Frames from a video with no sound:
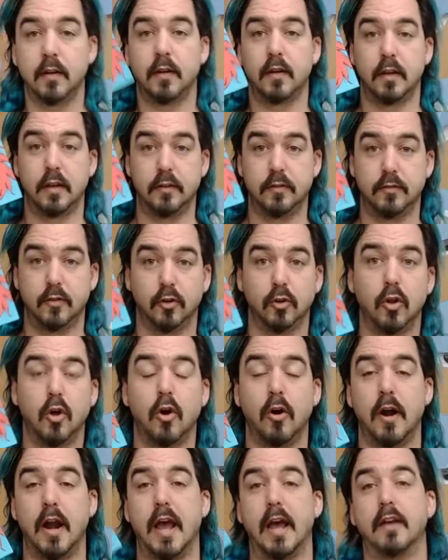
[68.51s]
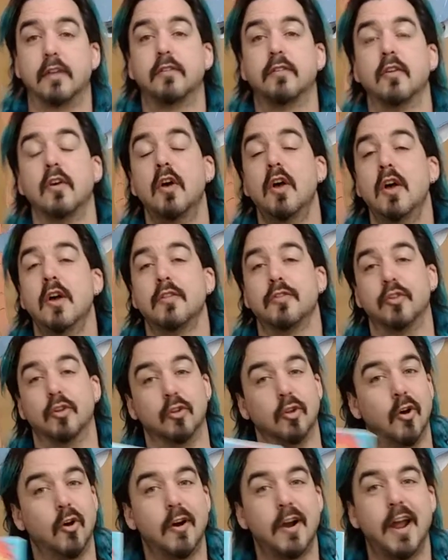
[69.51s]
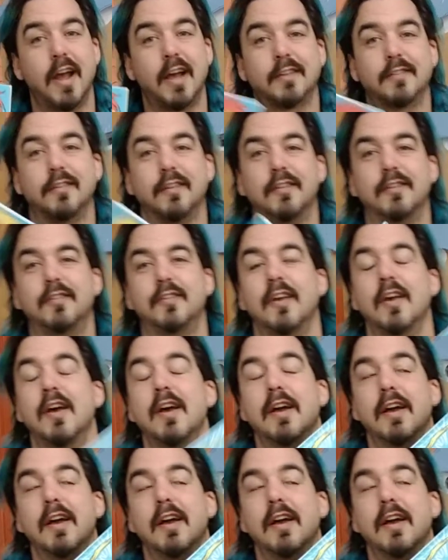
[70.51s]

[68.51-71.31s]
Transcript: is The Lorax. The Lorax is